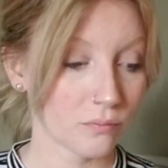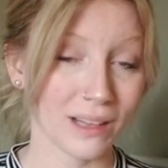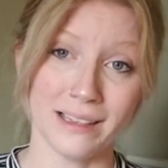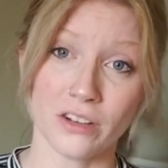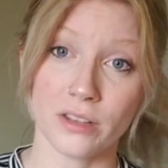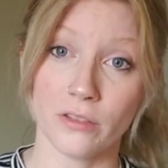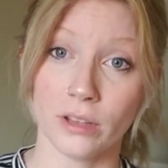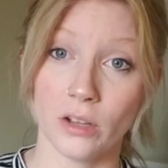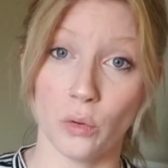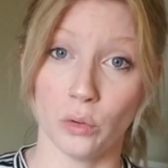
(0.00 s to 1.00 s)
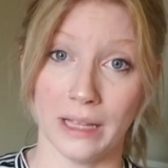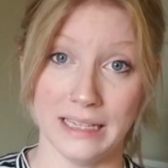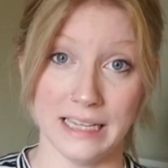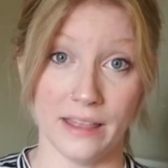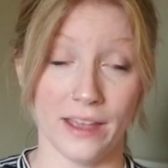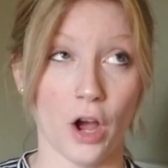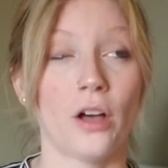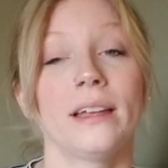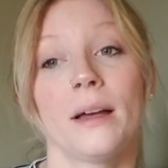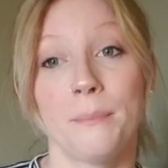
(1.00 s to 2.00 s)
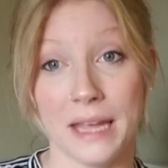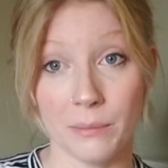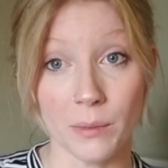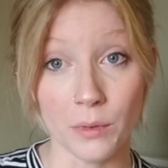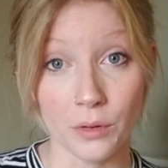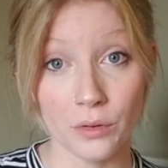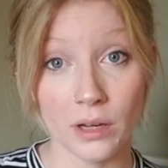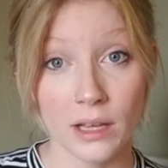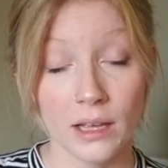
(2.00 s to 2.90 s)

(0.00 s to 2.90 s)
it's actually a really cool idea. They call it a baby moon.